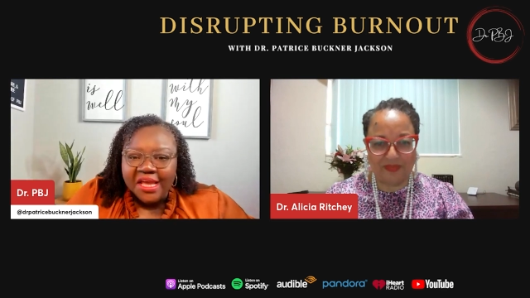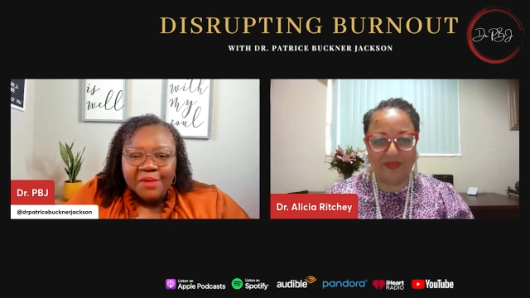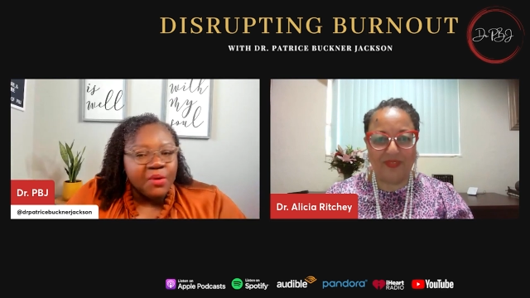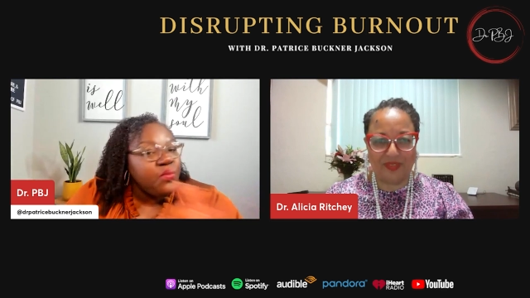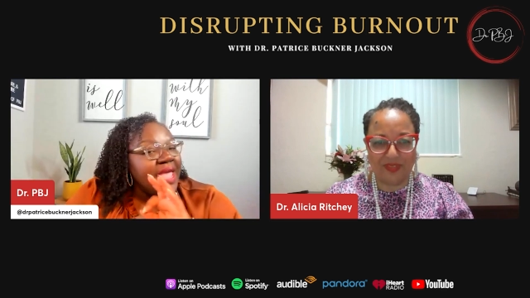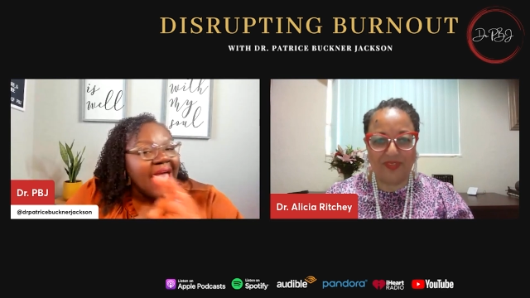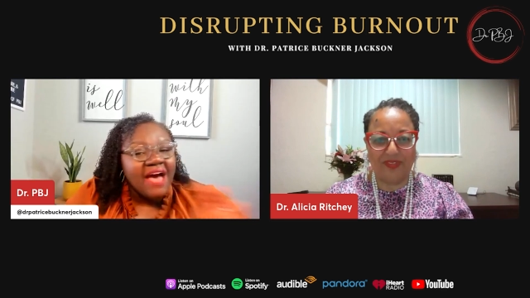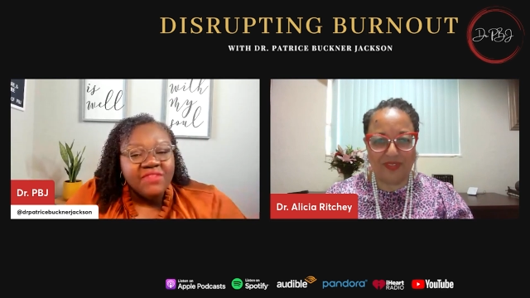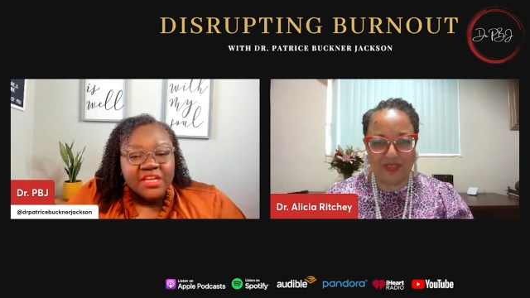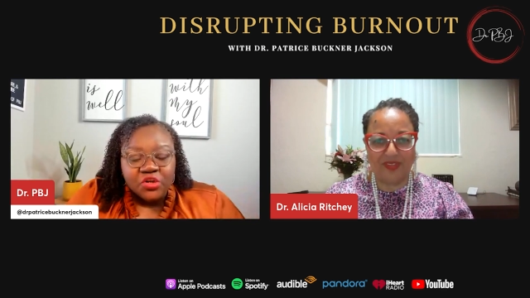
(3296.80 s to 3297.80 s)
Speaker 1: but we have
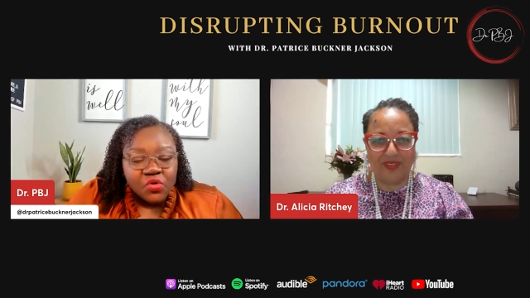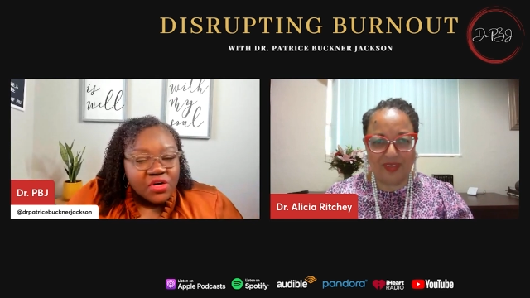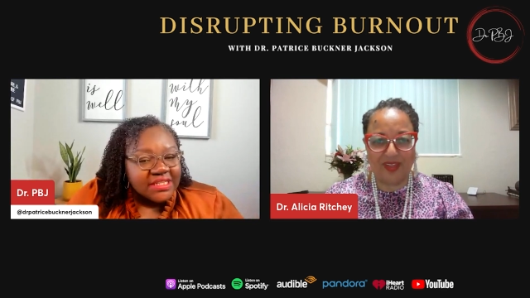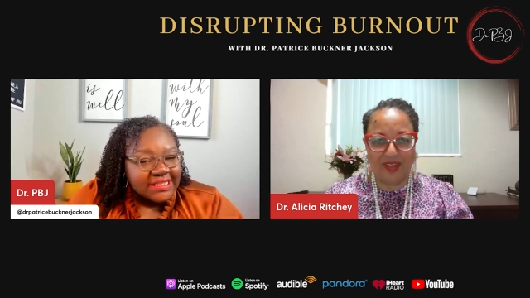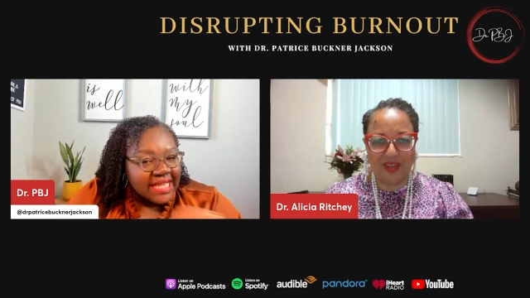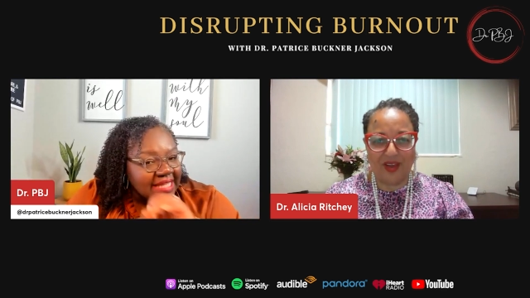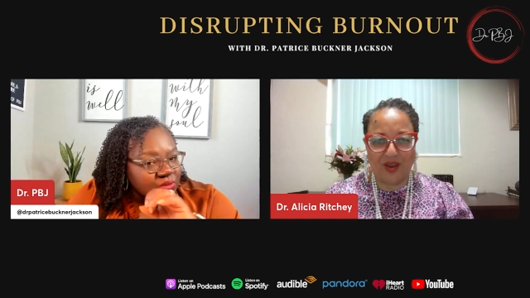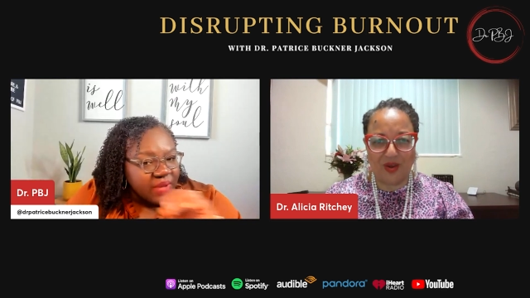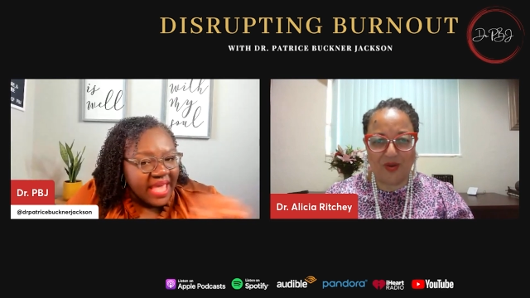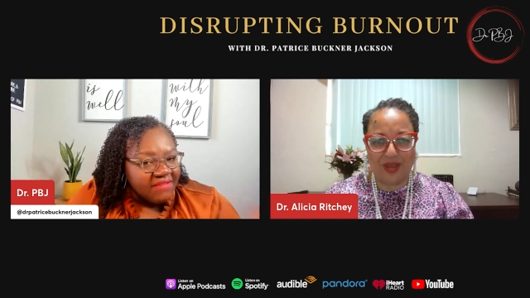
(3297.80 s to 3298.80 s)
ignored the signs and we
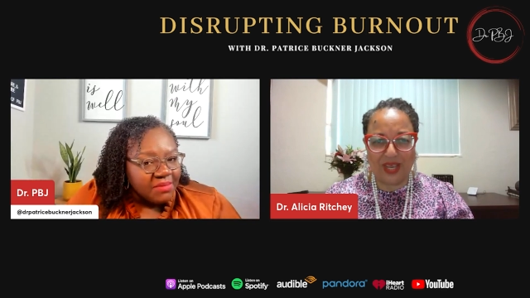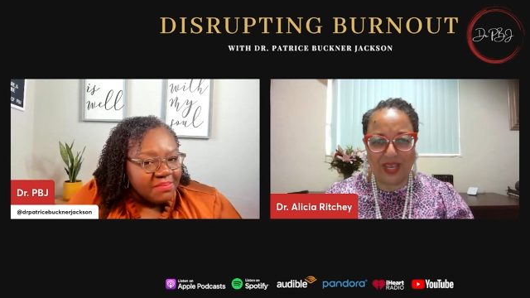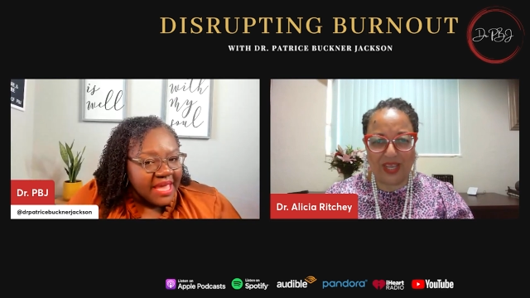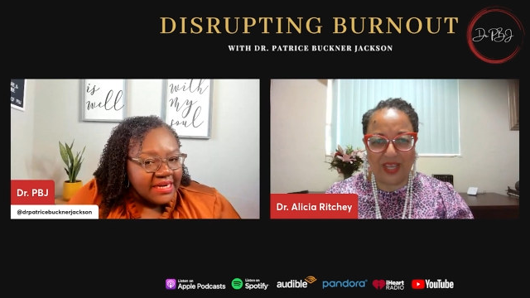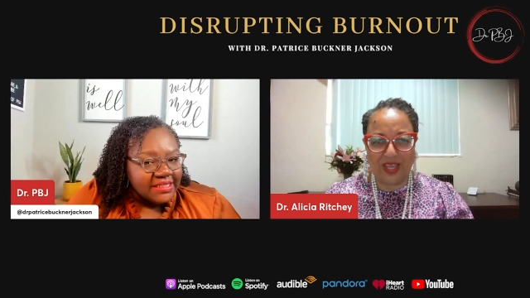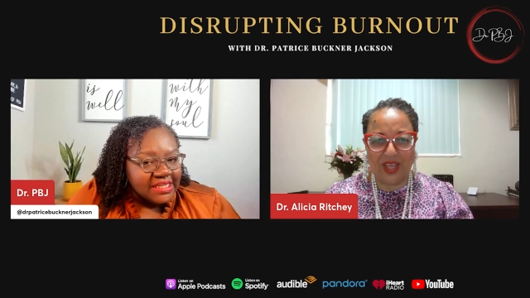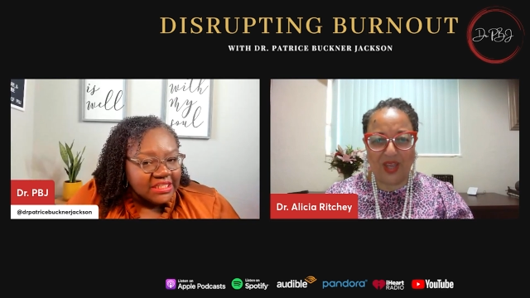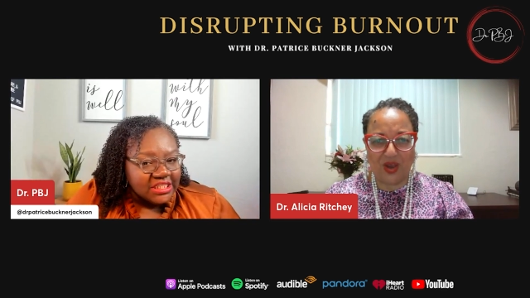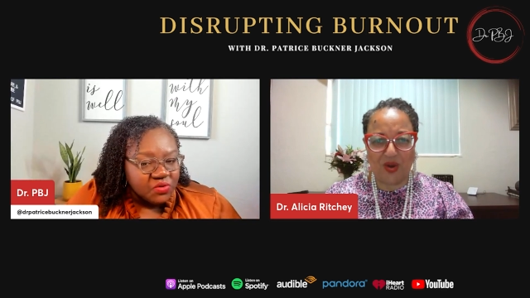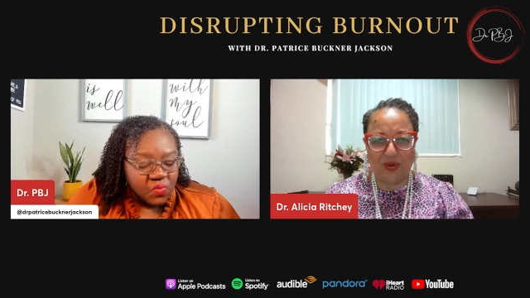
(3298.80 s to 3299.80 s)
okay. haven't paid
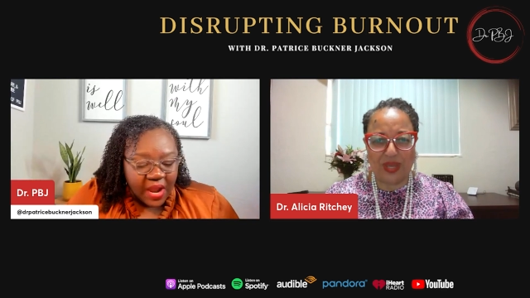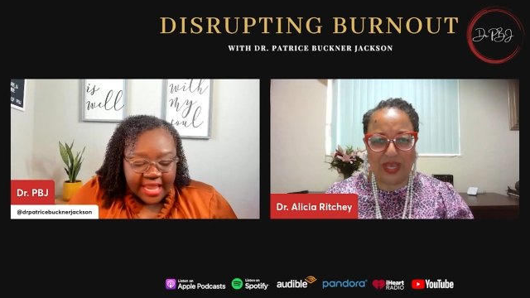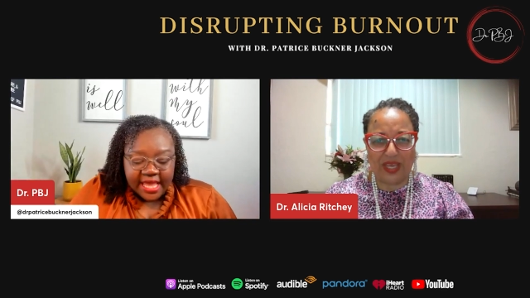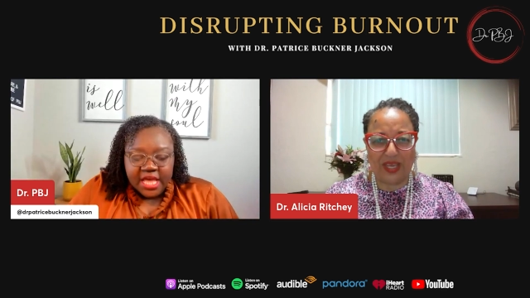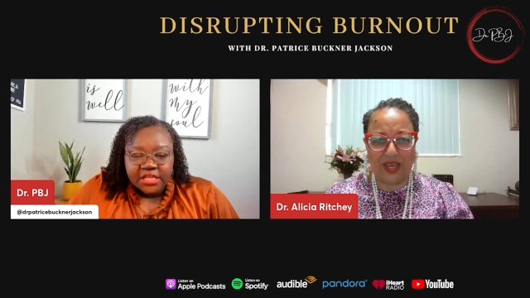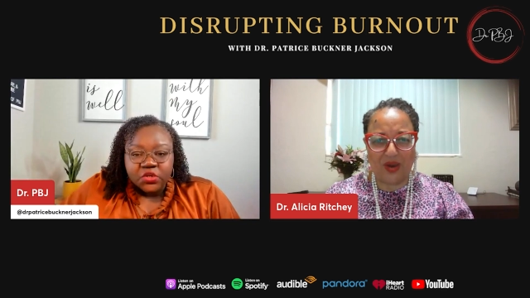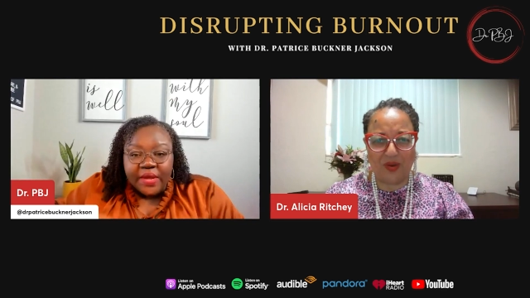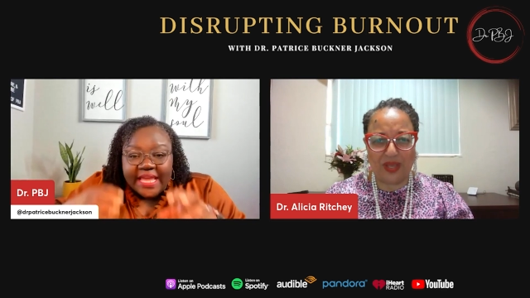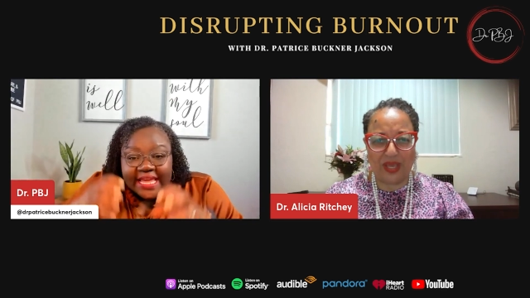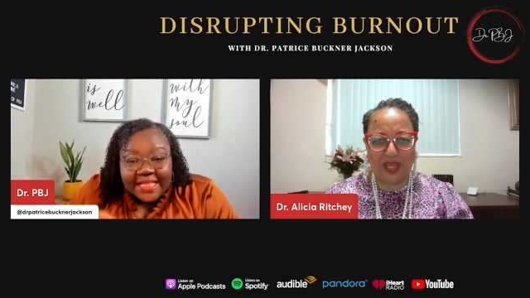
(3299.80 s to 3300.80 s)
attention, okay. right? So
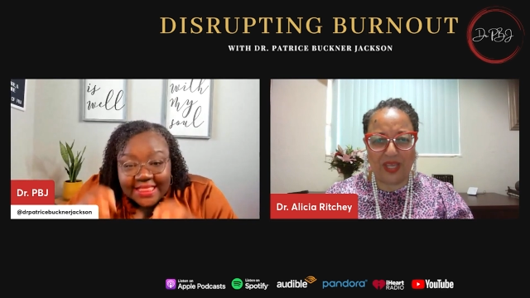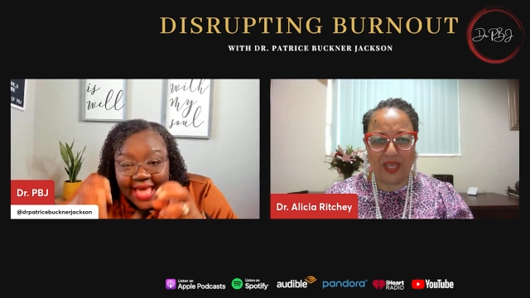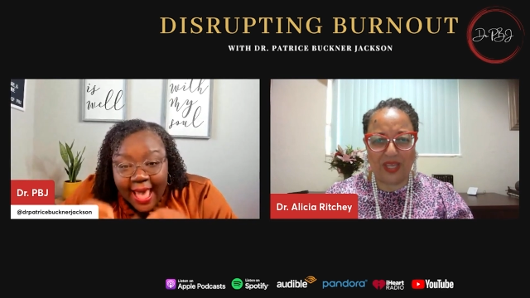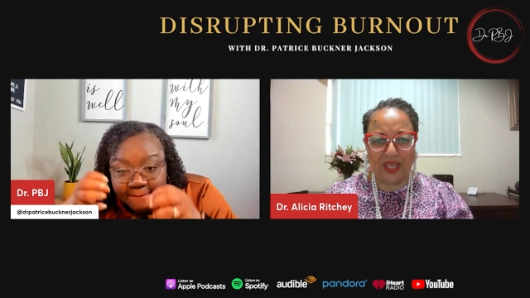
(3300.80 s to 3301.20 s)
in that